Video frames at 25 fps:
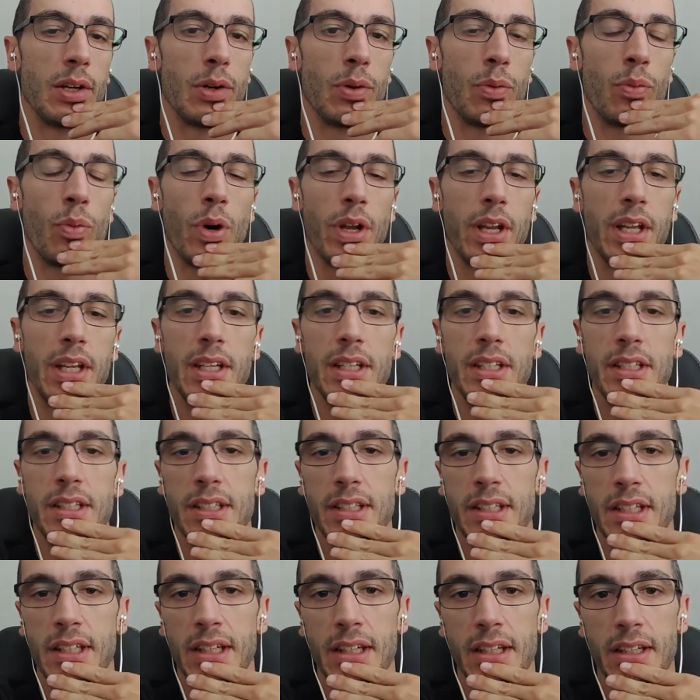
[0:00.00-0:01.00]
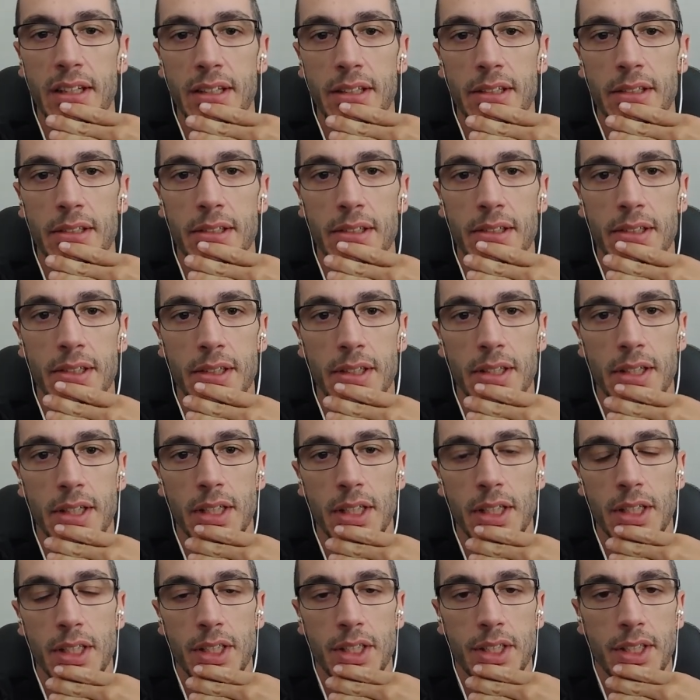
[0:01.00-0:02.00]
what he's seeing
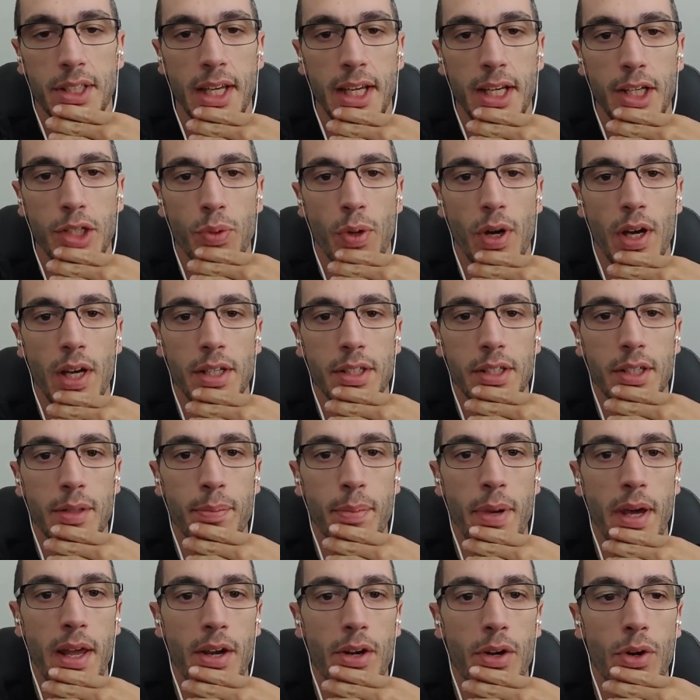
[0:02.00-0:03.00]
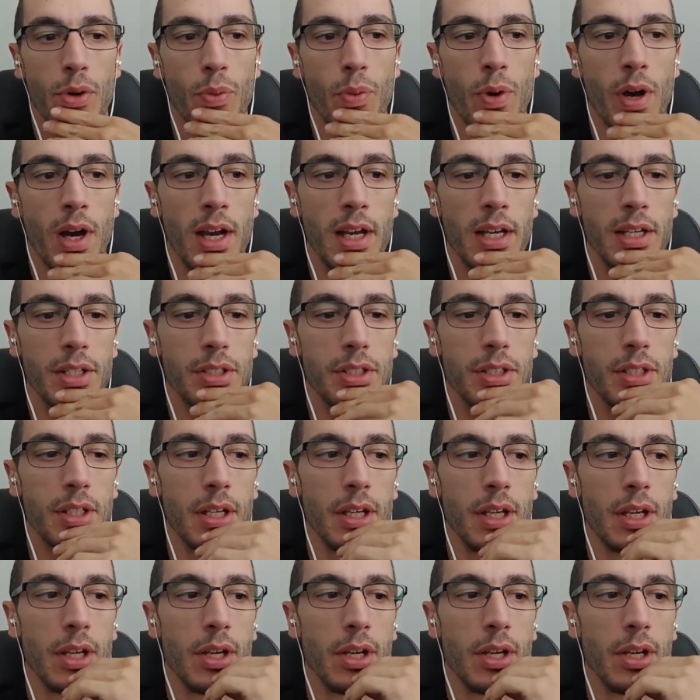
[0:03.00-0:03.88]
stage wise, competitor wise,